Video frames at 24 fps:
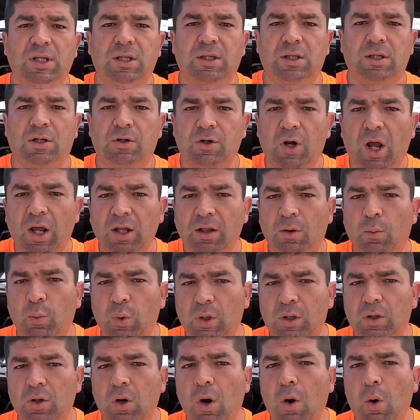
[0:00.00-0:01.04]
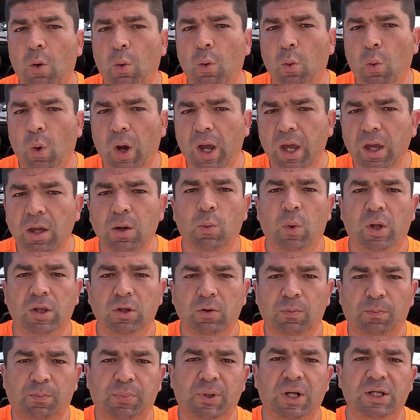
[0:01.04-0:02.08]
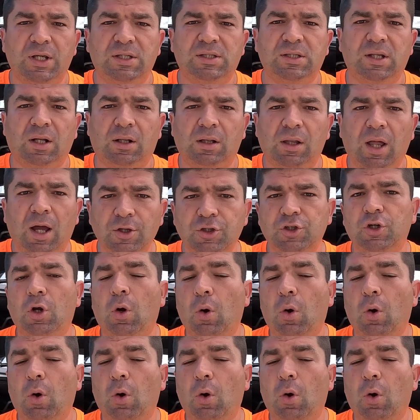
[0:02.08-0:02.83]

that the rattle will go away when you press the clutch